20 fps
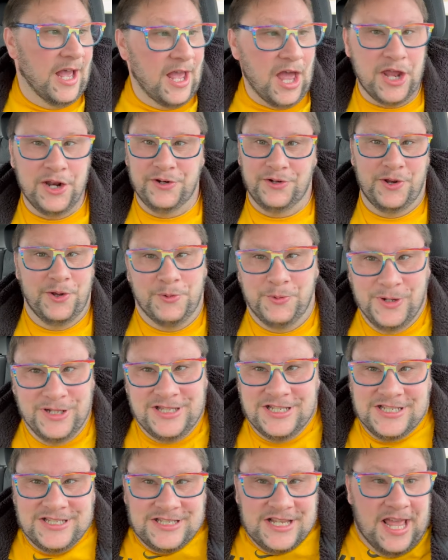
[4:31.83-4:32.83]
don't know what
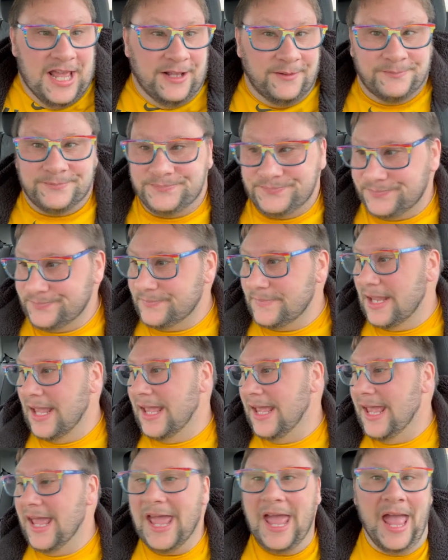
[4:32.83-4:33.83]
to say.
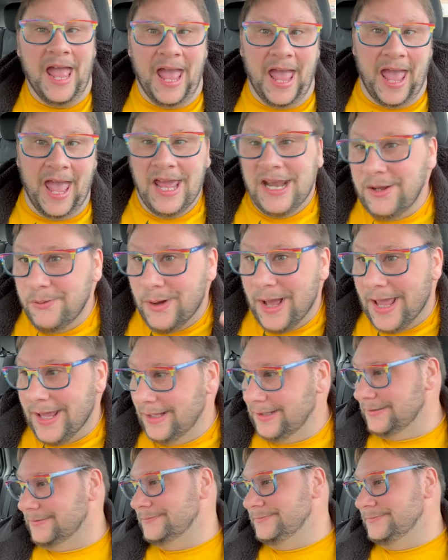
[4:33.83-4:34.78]
Anyway,